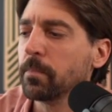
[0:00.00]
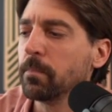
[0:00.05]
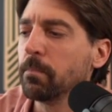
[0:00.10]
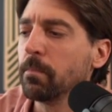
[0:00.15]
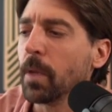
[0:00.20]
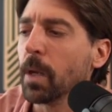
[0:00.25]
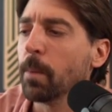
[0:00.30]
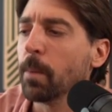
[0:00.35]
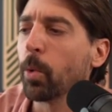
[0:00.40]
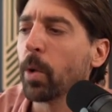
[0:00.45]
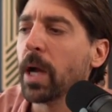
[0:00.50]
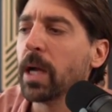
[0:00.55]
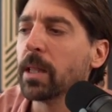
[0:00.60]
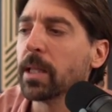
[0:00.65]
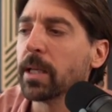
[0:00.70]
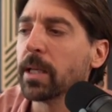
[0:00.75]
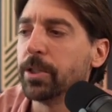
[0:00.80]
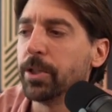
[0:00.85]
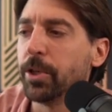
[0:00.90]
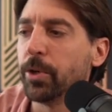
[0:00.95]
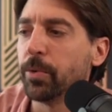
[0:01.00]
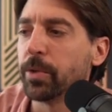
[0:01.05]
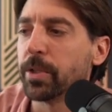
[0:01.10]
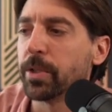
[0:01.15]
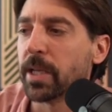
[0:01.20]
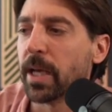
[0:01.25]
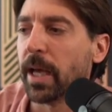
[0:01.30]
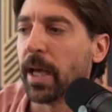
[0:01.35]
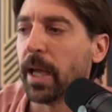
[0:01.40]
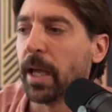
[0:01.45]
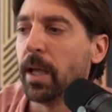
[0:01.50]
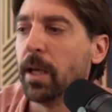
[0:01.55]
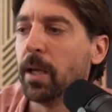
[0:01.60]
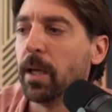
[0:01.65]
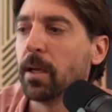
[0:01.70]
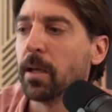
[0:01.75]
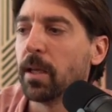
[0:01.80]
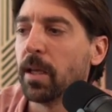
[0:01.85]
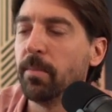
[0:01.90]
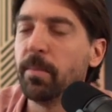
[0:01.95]
But what I like to do is say,
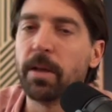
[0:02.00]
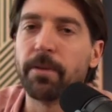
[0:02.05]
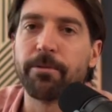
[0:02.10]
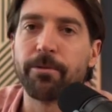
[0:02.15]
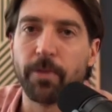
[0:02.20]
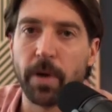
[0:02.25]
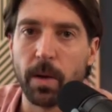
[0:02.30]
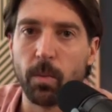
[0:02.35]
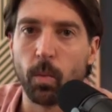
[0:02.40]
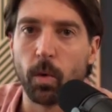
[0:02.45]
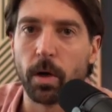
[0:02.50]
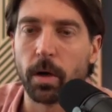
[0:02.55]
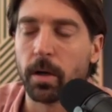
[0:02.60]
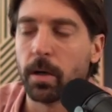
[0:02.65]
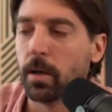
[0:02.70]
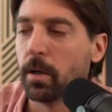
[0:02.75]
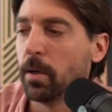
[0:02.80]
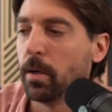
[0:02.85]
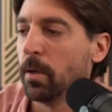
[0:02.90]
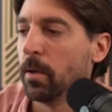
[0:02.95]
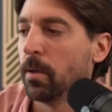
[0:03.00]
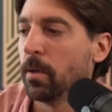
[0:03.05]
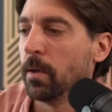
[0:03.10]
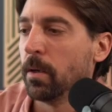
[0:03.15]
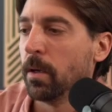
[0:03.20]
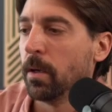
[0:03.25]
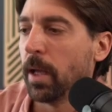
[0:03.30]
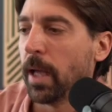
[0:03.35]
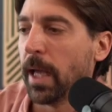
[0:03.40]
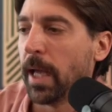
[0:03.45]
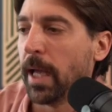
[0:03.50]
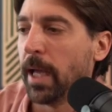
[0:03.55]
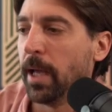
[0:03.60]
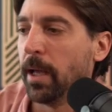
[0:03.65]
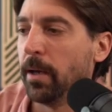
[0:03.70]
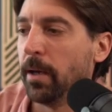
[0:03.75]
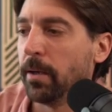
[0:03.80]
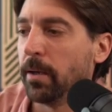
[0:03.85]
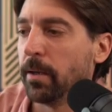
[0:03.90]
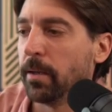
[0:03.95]
give me a framework
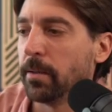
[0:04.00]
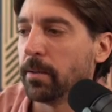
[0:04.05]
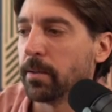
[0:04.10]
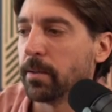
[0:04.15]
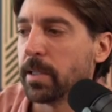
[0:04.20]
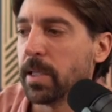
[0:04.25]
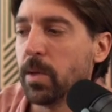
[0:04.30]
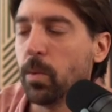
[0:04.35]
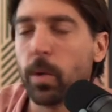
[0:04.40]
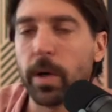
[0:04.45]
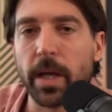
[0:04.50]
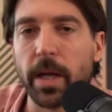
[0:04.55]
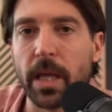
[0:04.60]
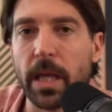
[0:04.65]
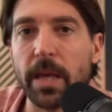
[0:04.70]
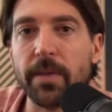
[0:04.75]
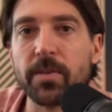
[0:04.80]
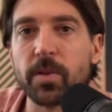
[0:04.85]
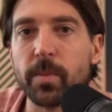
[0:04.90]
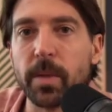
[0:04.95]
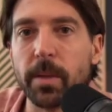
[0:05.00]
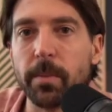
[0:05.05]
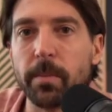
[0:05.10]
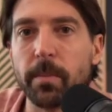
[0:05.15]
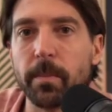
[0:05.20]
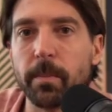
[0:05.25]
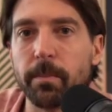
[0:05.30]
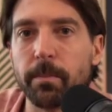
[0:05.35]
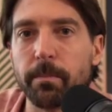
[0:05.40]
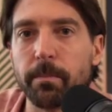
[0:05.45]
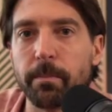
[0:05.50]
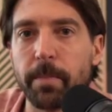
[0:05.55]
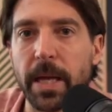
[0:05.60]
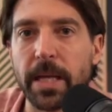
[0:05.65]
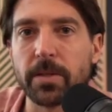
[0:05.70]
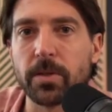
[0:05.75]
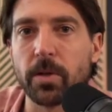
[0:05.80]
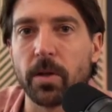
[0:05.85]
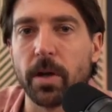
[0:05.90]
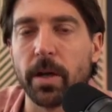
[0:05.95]
and see what it gives me
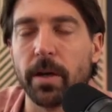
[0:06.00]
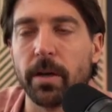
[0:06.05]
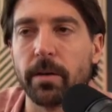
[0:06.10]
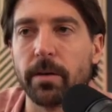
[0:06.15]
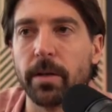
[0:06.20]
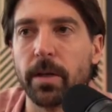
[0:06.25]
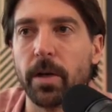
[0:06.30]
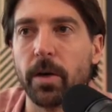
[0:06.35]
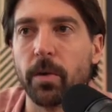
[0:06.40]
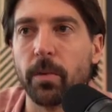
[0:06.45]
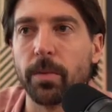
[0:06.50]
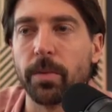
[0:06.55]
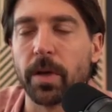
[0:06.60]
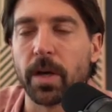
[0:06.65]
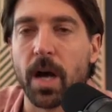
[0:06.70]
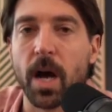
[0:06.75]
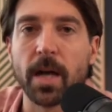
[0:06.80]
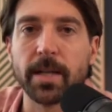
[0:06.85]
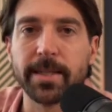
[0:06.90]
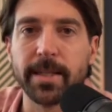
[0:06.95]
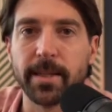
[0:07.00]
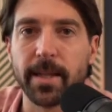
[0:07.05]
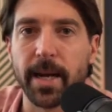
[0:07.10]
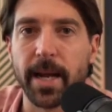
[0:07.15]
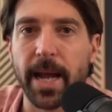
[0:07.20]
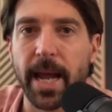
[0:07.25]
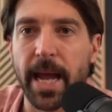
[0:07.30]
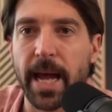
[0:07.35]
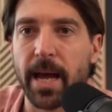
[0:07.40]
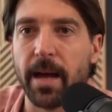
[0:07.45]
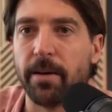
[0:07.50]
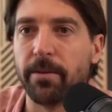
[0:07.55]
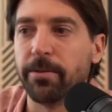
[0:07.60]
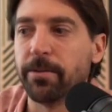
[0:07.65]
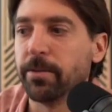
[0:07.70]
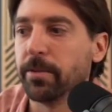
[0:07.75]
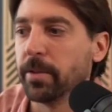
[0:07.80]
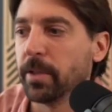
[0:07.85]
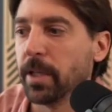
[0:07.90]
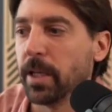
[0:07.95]
based on, the content that I have,
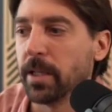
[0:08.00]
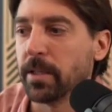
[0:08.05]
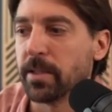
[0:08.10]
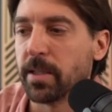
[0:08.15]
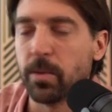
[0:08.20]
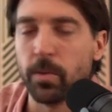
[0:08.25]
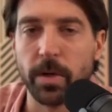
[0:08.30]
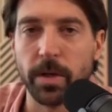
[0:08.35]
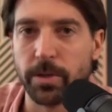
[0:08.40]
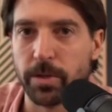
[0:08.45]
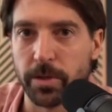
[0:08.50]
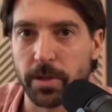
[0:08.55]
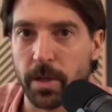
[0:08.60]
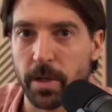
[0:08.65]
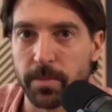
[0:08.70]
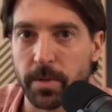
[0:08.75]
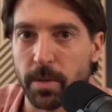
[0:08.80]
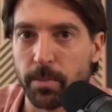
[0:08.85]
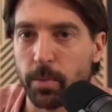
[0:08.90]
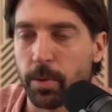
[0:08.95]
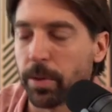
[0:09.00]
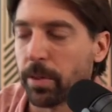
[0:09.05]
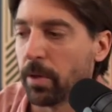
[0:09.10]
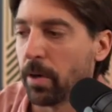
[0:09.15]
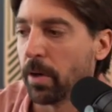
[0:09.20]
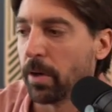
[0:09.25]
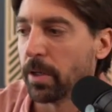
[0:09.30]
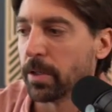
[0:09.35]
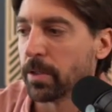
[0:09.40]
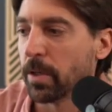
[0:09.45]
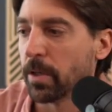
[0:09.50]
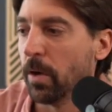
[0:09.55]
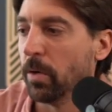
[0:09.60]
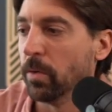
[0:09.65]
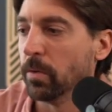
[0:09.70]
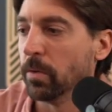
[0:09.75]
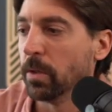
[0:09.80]
and see what it just comes up with on its own.